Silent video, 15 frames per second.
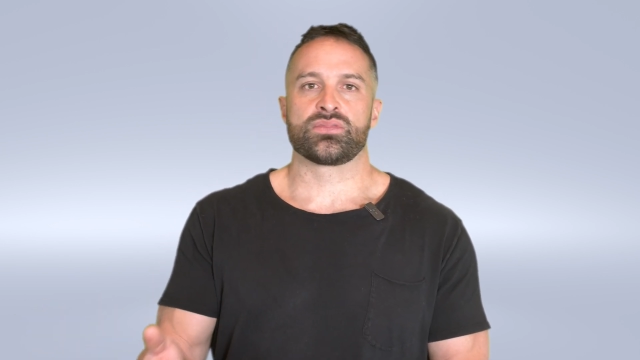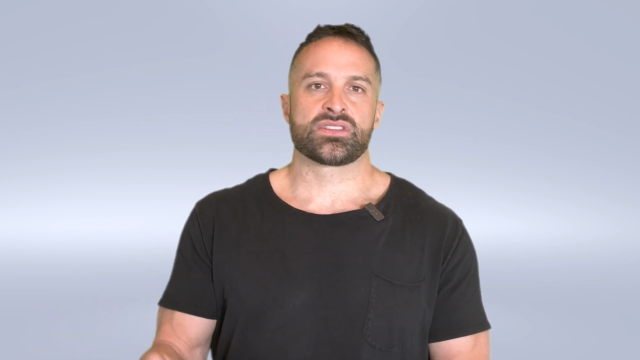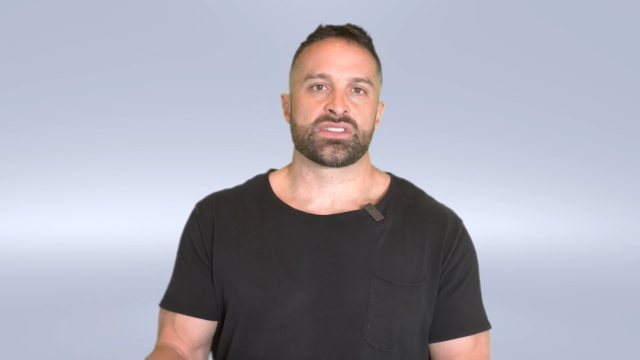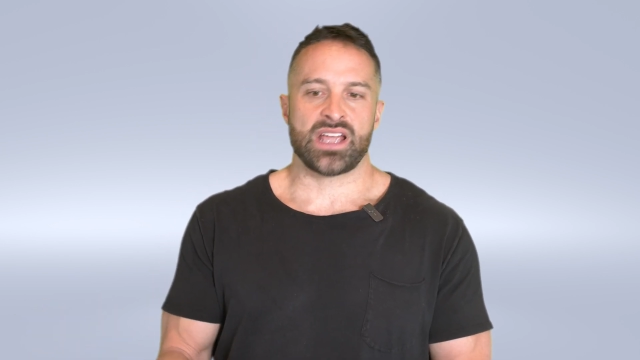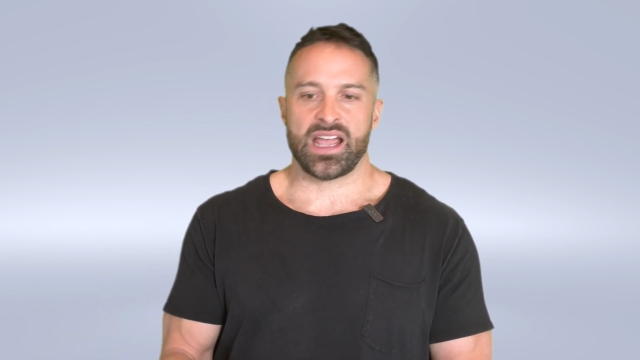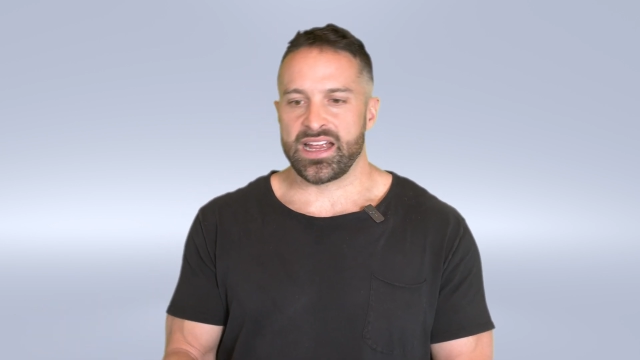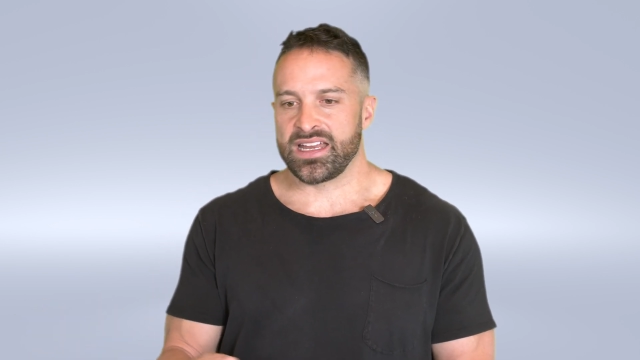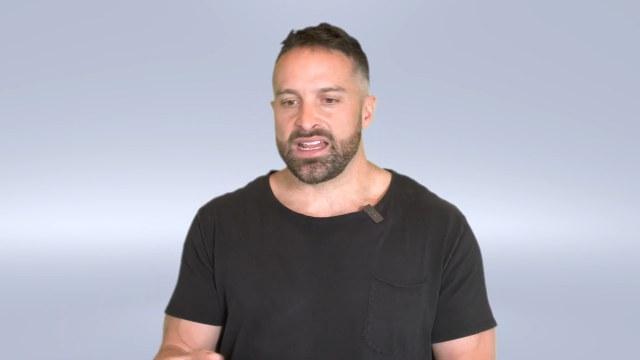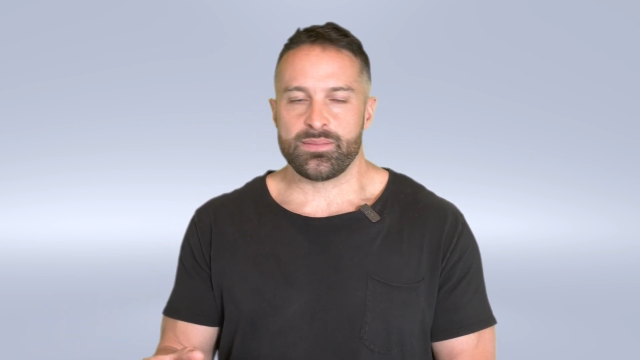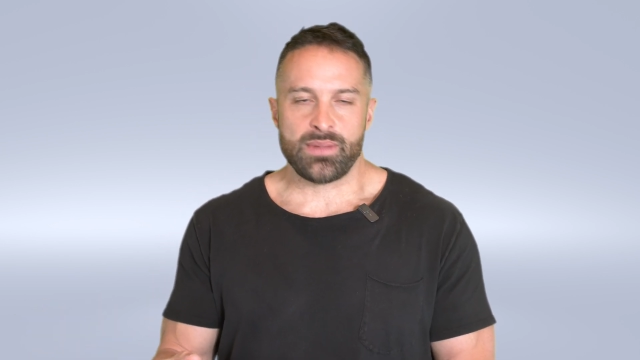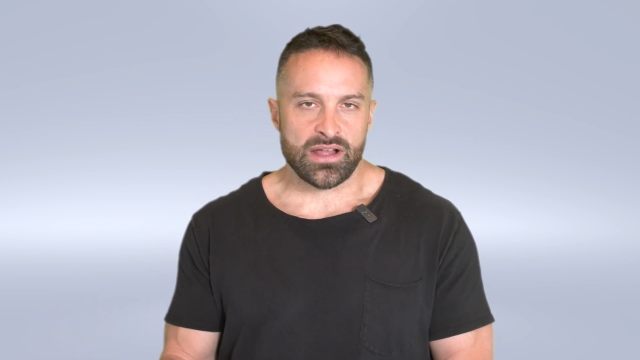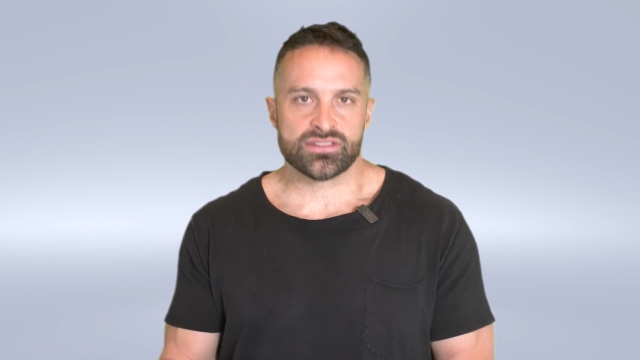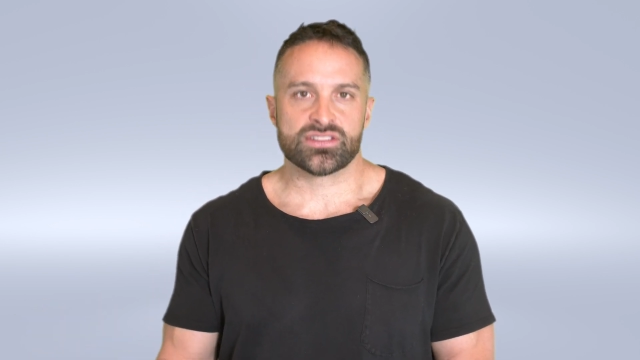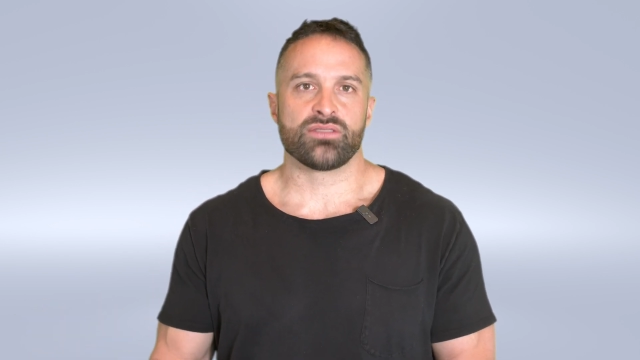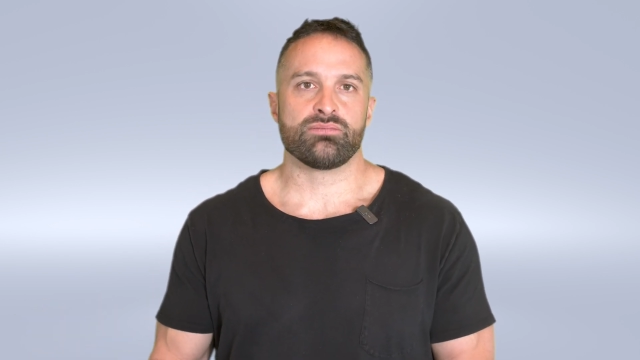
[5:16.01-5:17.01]
tiny
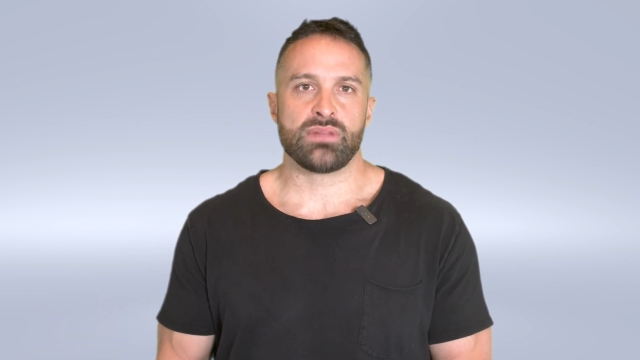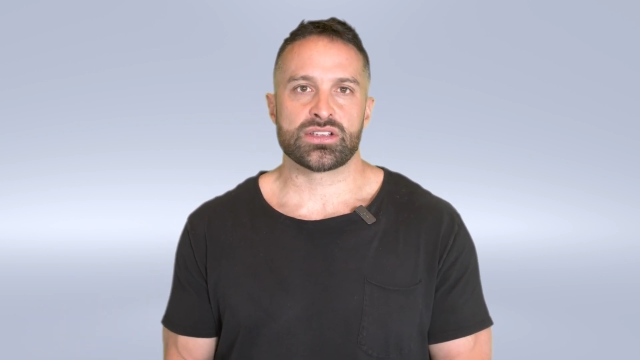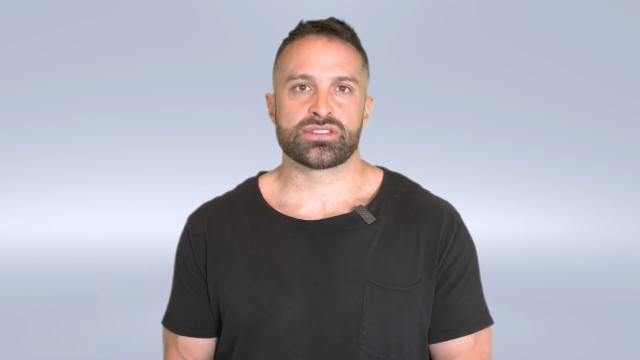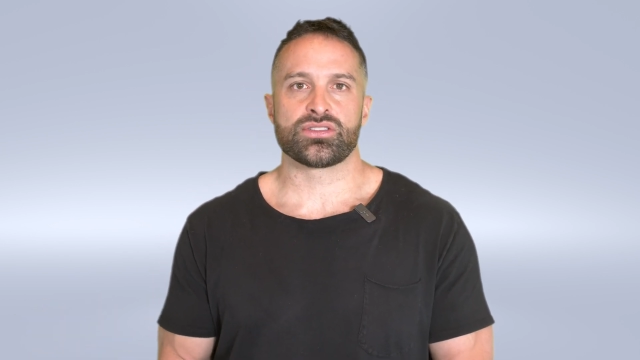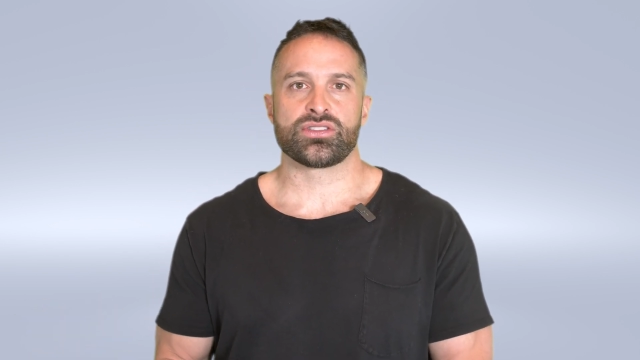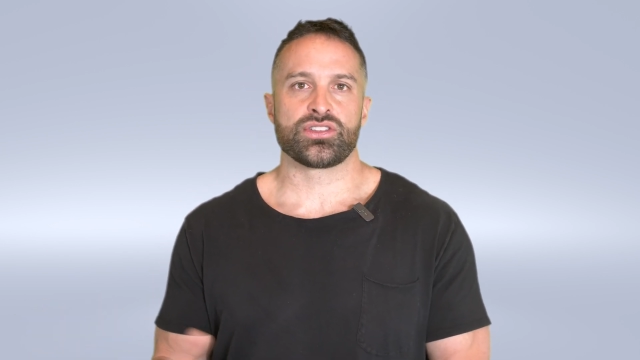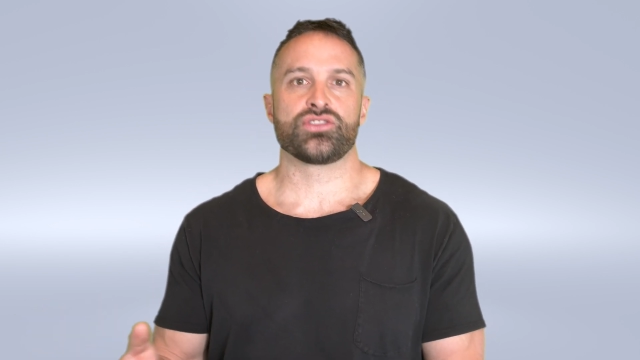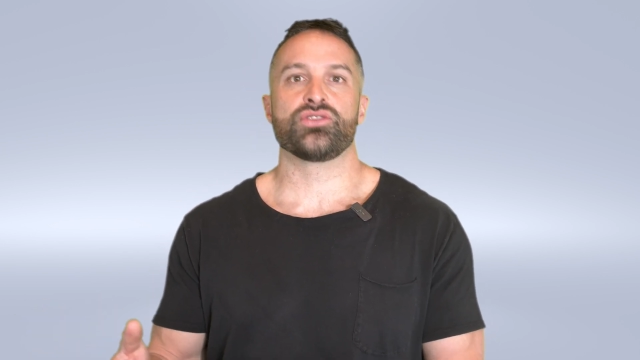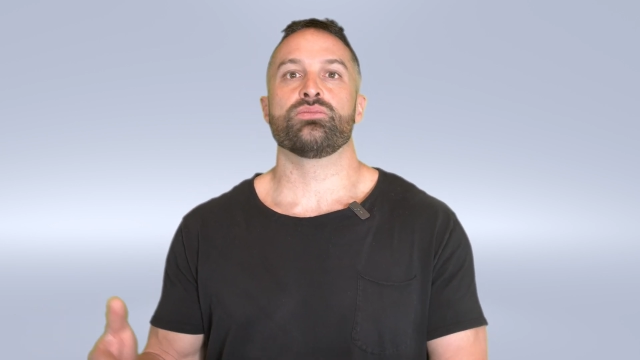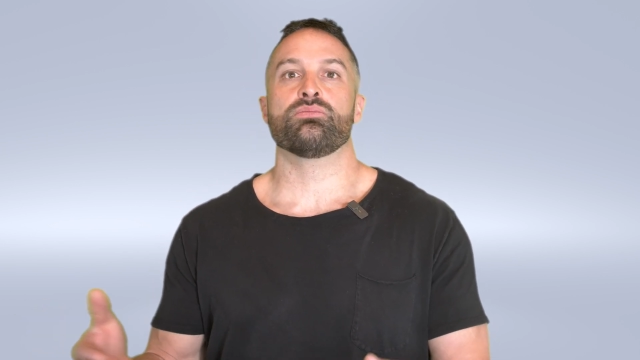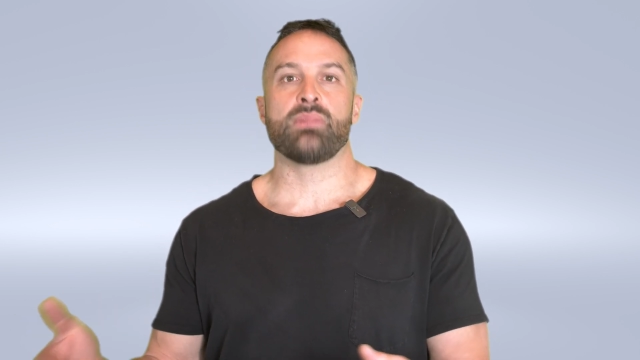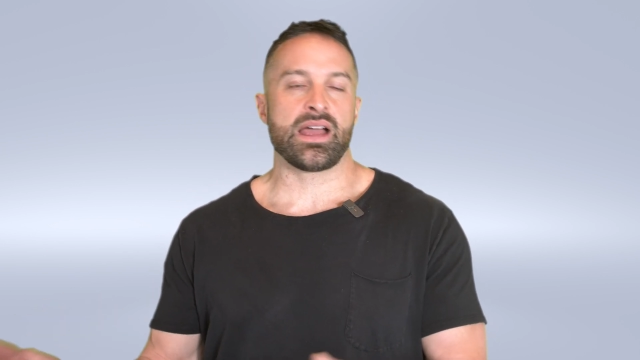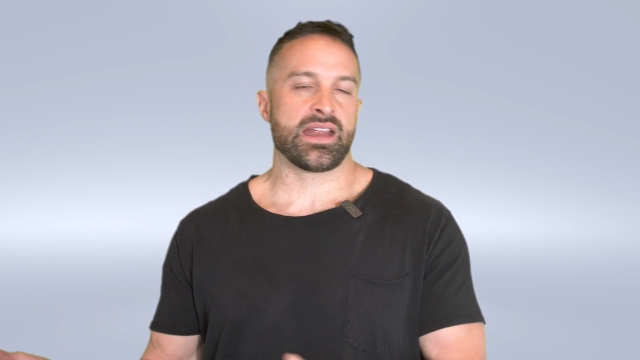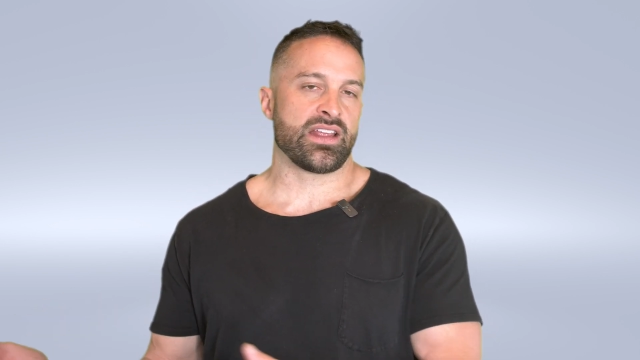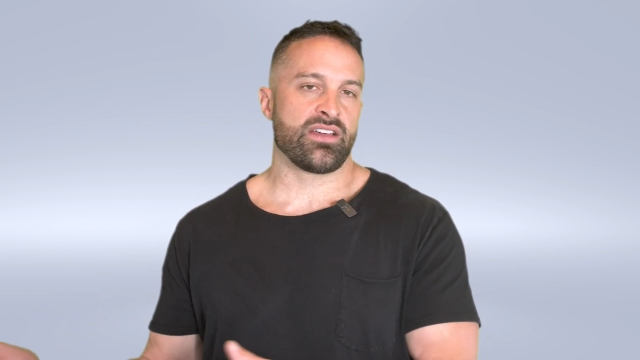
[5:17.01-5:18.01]
amounts of muscle that you might